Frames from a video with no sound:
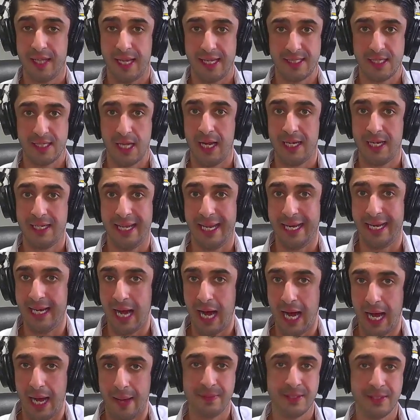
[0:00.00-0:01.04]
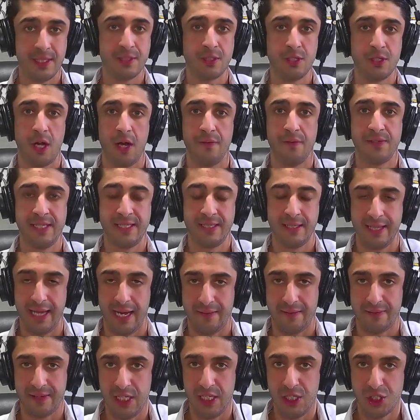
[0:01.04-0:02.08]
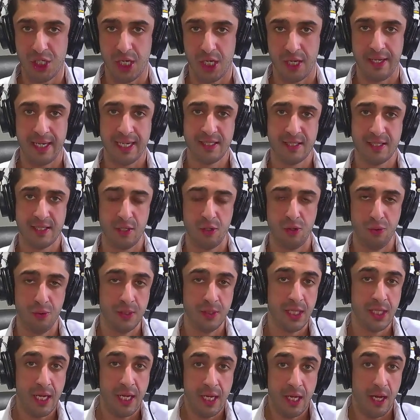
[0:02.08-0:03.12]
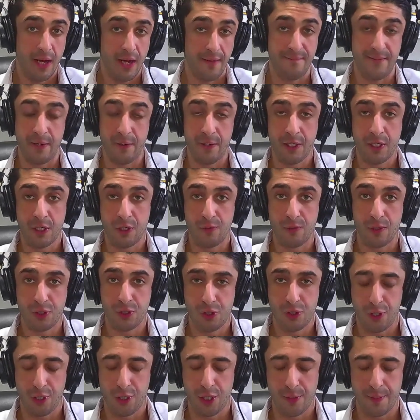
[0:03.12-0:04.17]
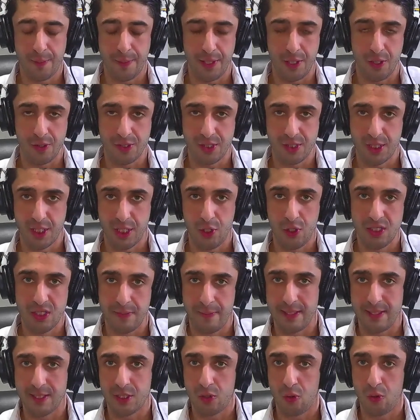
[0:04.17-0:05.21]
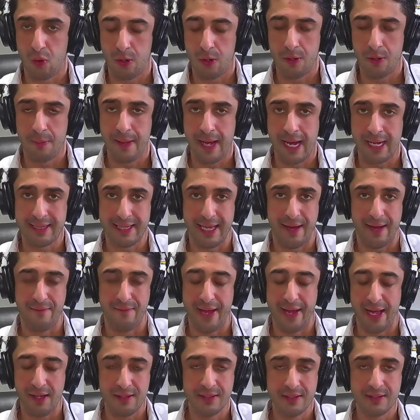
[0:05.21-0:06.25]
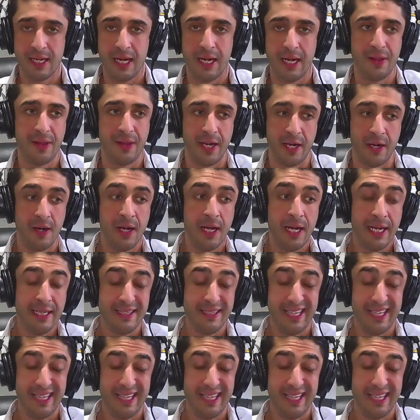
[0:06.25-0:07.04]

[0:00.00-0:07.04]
They signed Nate Hobbs this offseason. They have Keyshawn Nixon, who's a very good returner, but they're also going to use him as a cornerback. They have Valentine there.